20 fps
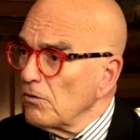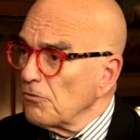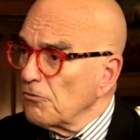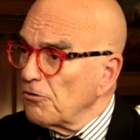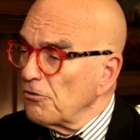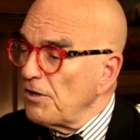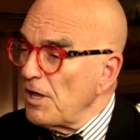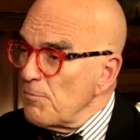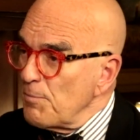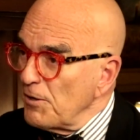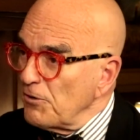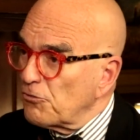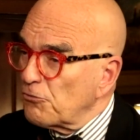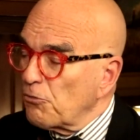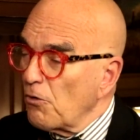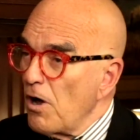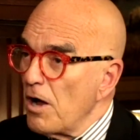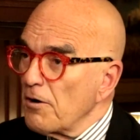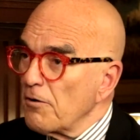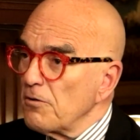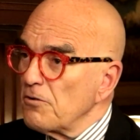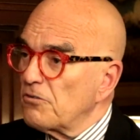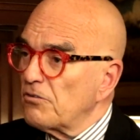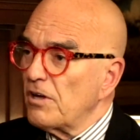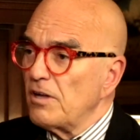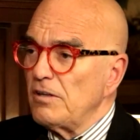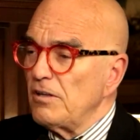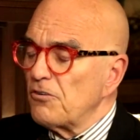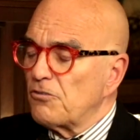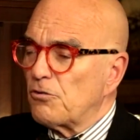Should they be stronger and
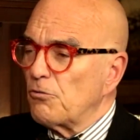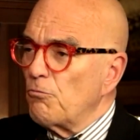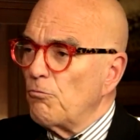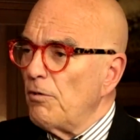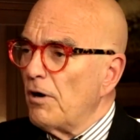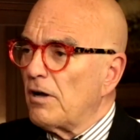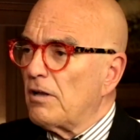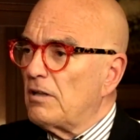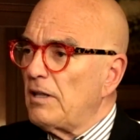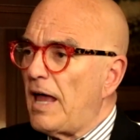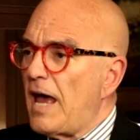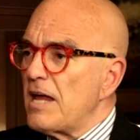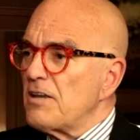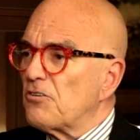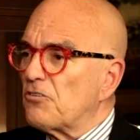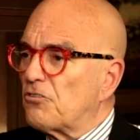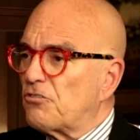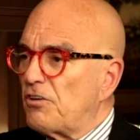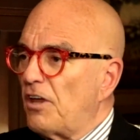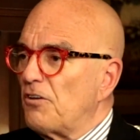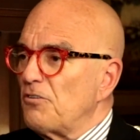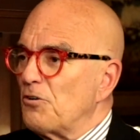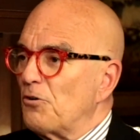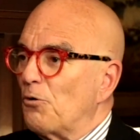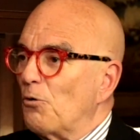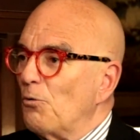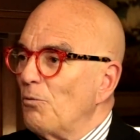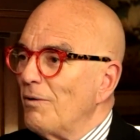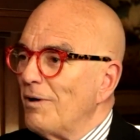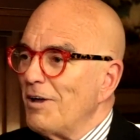say, listen, we're glad to sell
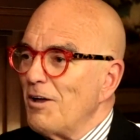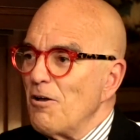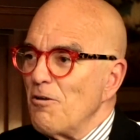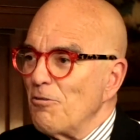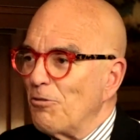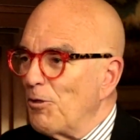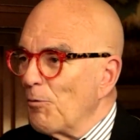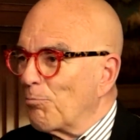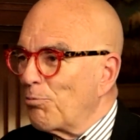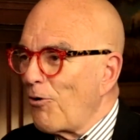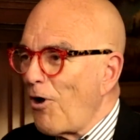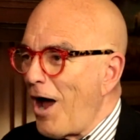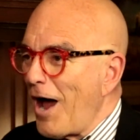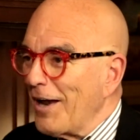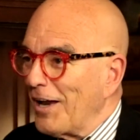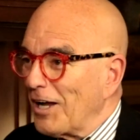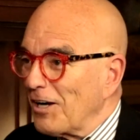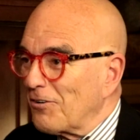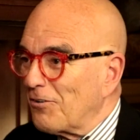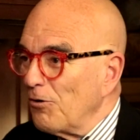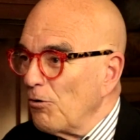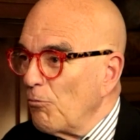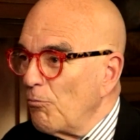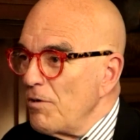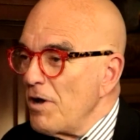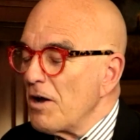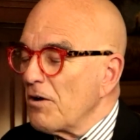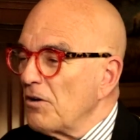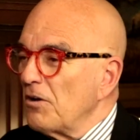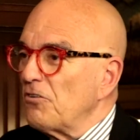you the product.
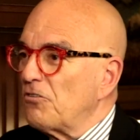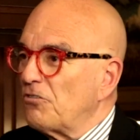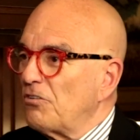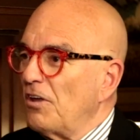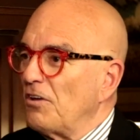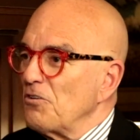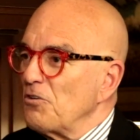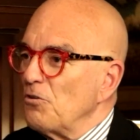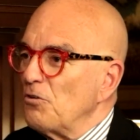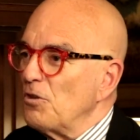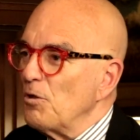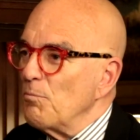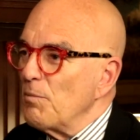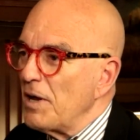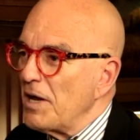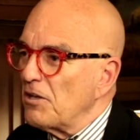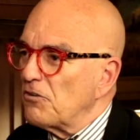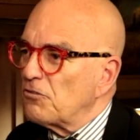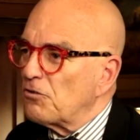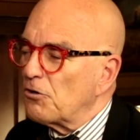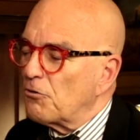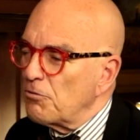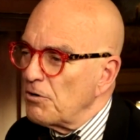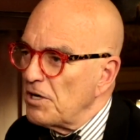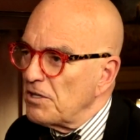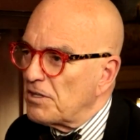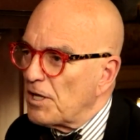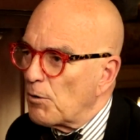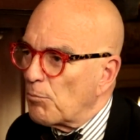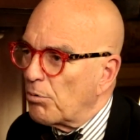We aren't going to sell you the means to
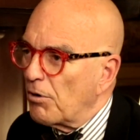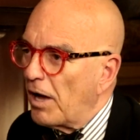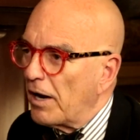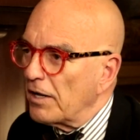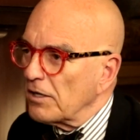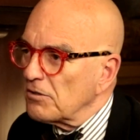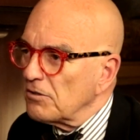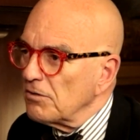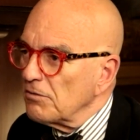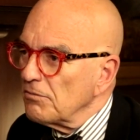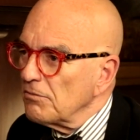create that product.